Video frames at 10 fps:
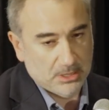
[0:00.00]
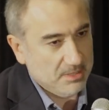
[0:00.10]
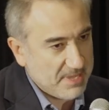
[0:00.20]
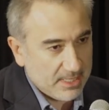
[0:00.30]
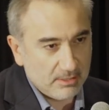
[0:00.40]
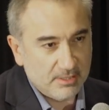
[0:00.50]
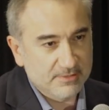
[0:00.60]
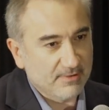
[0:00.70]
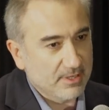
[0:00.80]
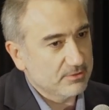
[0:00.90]
commanded
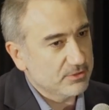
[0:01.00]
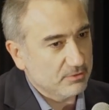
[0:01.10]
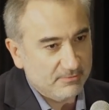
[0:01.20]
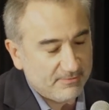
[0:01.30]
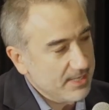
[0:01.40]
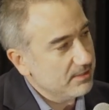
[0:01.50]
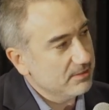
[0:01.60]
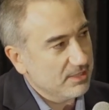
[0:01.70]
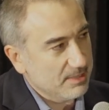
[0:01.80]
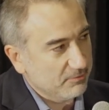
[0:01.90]
his fighters, you know, fight
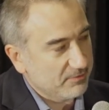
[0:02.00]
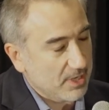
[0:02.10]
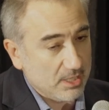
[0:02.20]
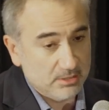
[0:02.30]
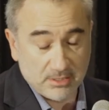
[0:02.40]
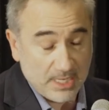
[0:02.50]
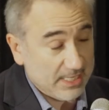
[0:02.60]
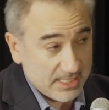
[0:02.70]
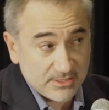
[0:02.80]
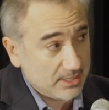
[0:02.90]
in the name of God
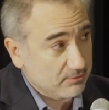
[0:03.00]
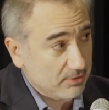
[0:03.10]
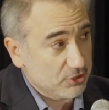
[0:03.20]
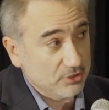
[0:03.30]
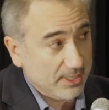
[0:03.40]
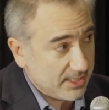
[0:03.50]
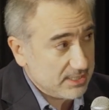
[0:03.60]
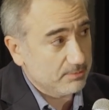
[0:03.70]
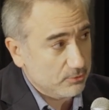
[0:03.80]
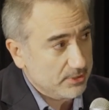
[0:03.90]
against aggression,
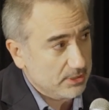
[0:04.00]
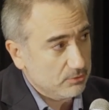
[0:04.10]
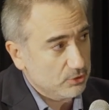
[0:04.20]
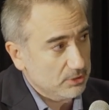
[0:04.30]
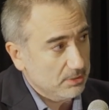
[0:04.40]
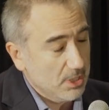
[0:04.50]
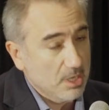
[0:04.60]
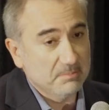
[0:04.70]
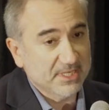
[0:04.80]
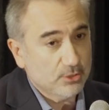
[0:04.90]
against persecution,
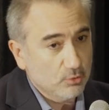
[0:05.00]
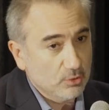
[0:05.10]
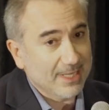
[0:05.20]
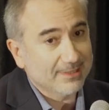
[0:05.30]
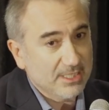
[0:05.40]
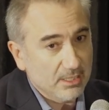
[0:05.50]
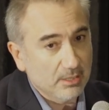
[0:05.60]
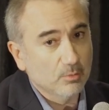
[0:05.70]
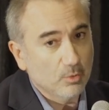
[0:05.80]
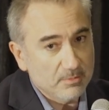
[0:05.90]
but do not
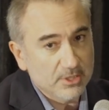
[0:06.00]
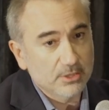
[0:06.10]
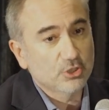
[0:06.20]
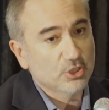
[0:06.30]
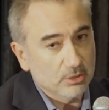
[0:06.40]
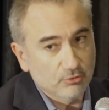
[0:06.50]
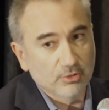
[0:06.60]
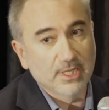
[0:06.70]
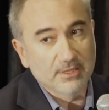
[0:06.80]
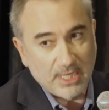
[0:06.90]
kill women,
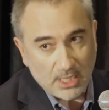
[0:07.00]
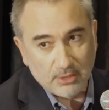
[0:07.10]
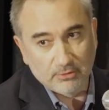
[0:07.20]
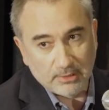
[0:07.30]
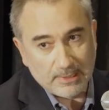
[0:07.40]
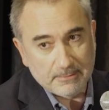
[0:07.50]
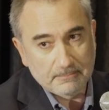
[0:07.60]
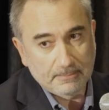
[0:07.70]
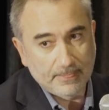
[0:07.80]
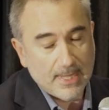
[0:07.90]
children, and the elderly.
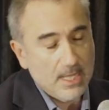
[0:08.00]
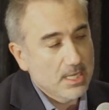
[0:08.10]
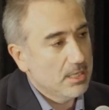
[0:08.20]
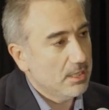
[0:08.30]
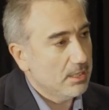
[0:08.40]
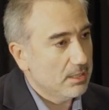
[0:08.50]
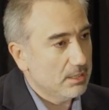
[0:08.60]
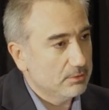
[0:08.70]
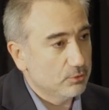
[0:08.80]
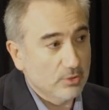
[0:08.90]

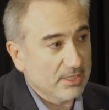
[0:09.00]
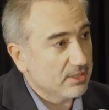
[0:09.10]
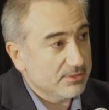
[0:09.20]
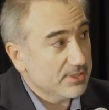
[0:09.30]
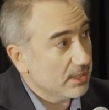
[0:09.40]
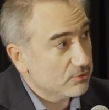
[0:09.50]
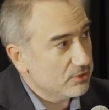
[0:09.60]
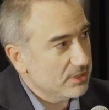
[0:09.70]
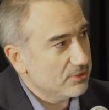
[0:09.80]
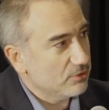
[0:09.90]
Do not cut down
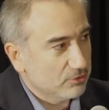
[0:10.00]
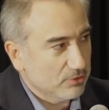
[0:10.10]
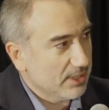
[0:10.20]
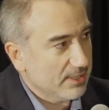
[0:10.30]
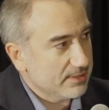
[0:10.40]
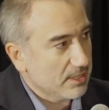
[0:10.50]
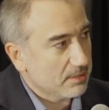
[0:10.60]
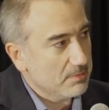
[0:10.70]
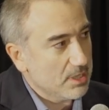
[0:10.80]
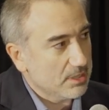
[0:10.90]
trees, you know, do not
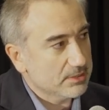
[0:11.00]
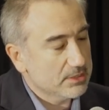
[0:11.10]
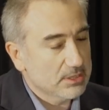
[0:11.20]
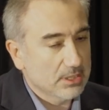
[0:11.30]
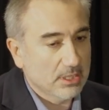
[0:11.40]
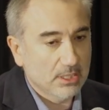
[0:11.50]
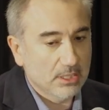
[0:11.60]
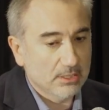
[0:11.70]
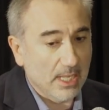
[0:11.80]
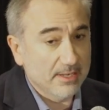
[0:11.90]
attack monks.
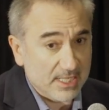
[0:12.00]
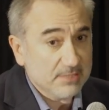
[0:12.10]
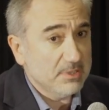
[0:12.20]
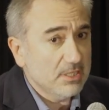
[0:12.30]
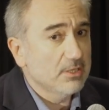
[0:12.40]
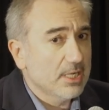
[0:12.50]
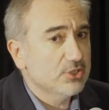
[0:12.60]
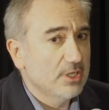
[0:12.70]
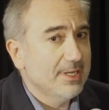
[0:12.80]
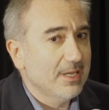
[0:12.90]
And that's been in
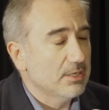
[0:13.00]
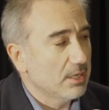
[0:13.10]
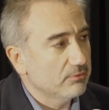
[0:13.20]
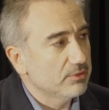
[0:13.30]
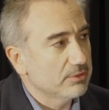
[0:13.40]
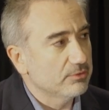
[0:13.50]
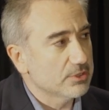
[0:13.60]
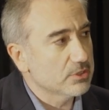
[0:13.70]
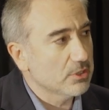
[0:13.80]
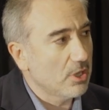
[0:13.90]
our Sharia, in our
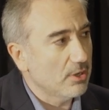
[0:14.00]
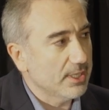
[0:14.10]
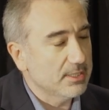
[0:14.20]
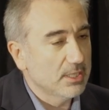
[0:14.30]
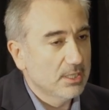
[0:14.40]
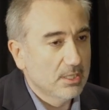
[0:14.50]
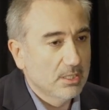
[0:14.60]
religious law. And